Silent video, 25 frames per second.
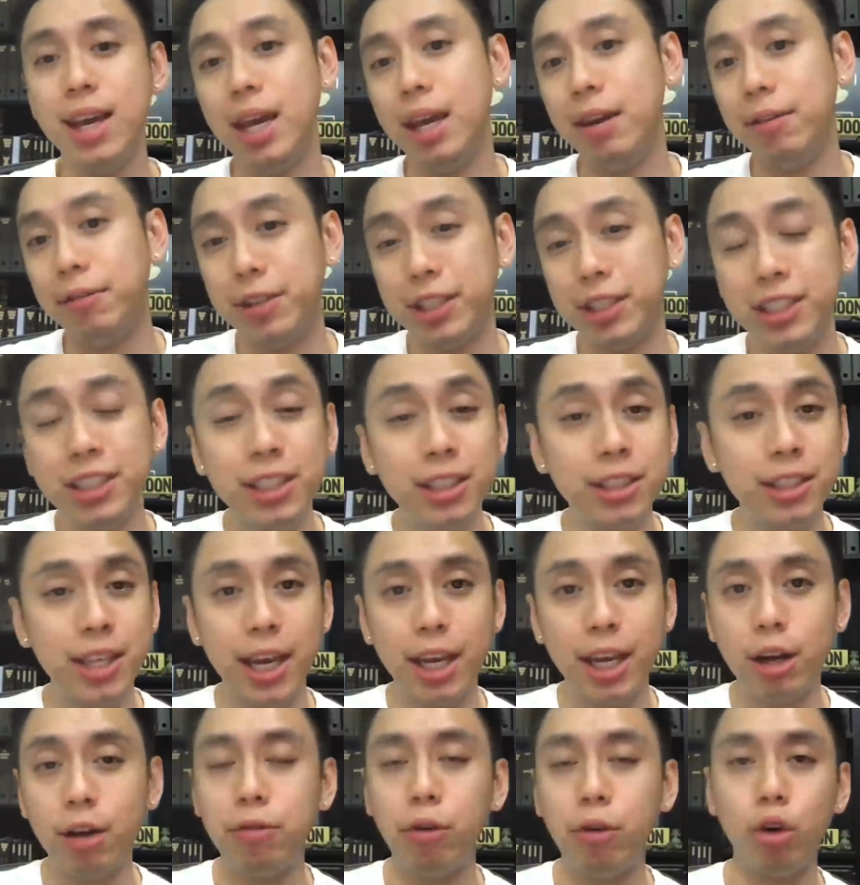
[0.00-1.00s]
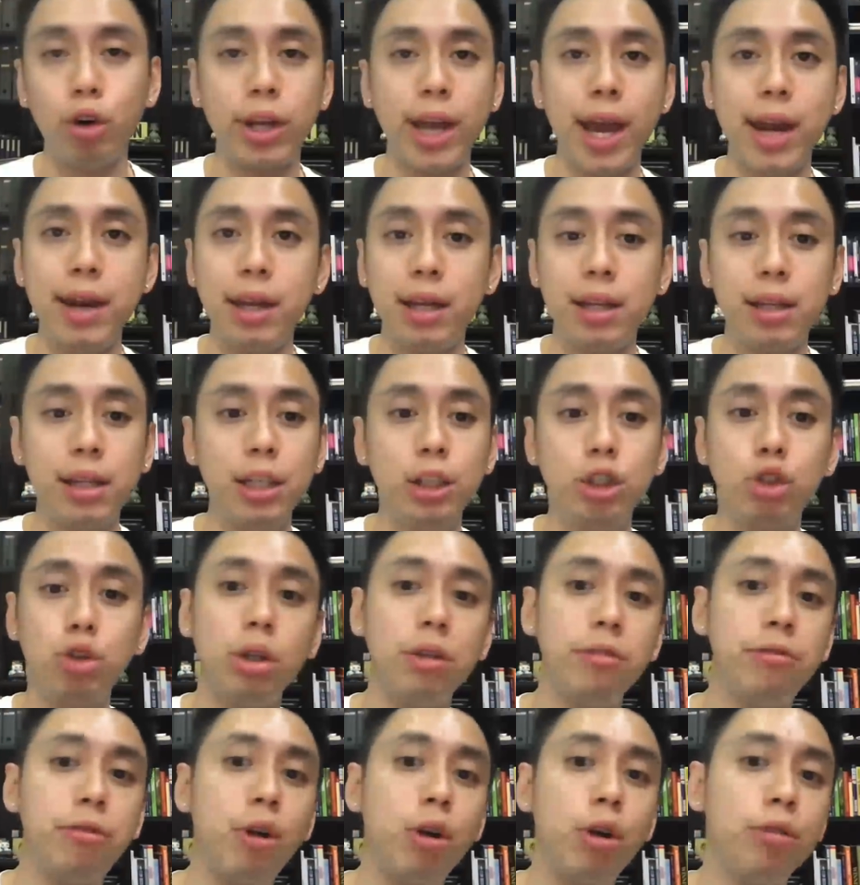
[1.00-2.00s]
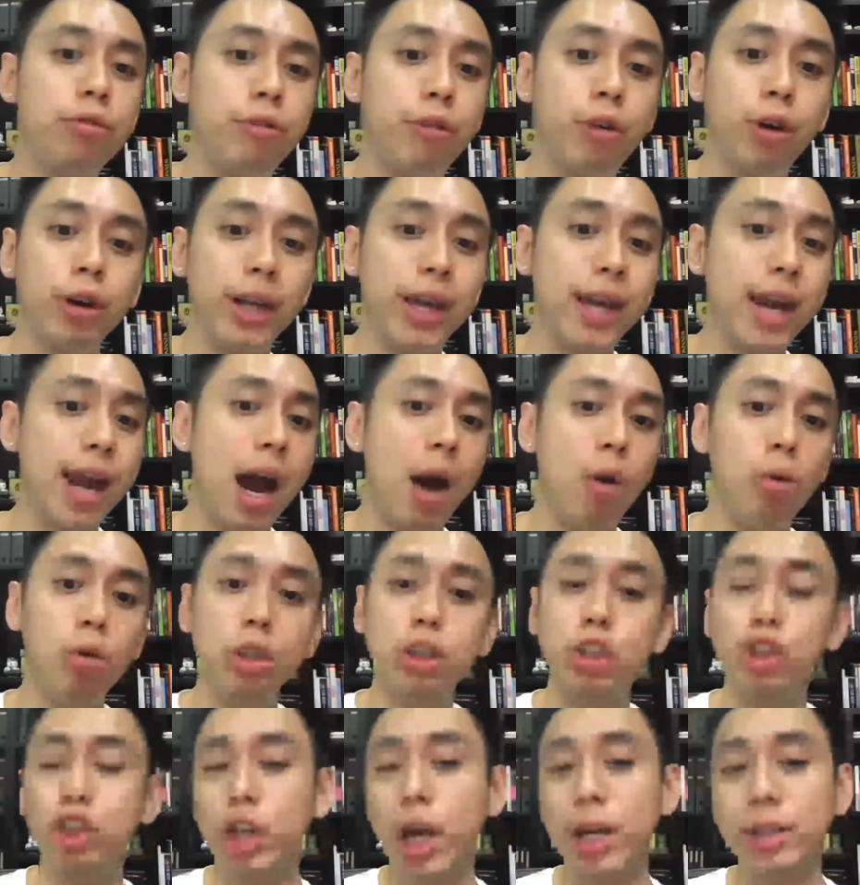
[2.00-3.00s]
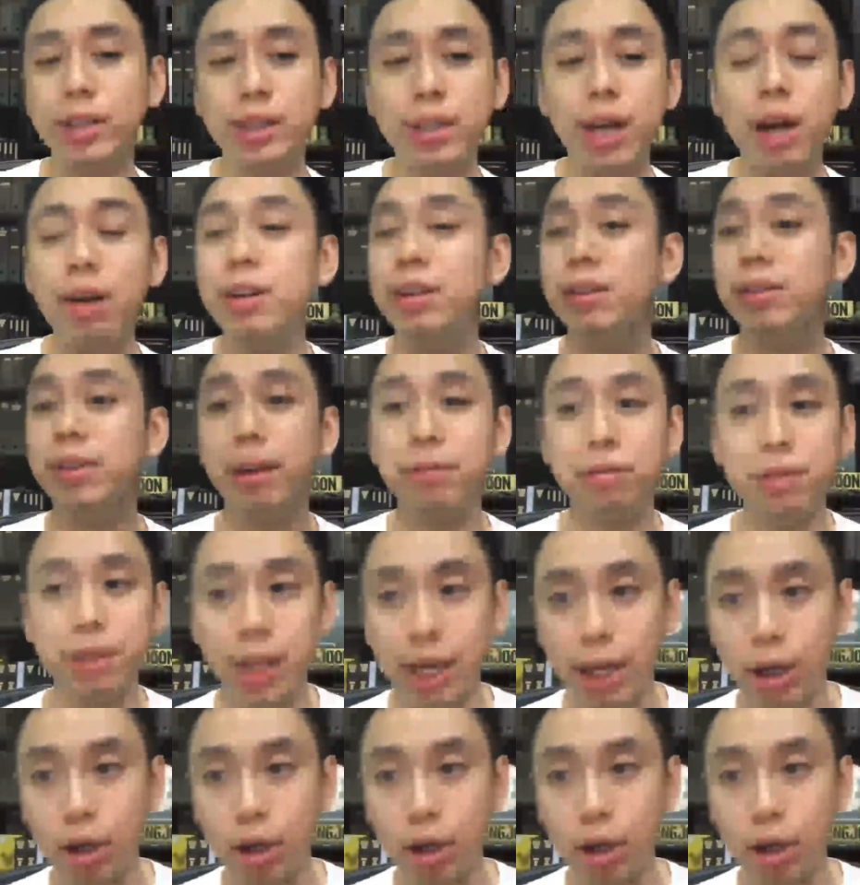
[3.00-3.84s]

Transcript: if it doesn't take off organically in 24 to 48 hours, chances are it'll never take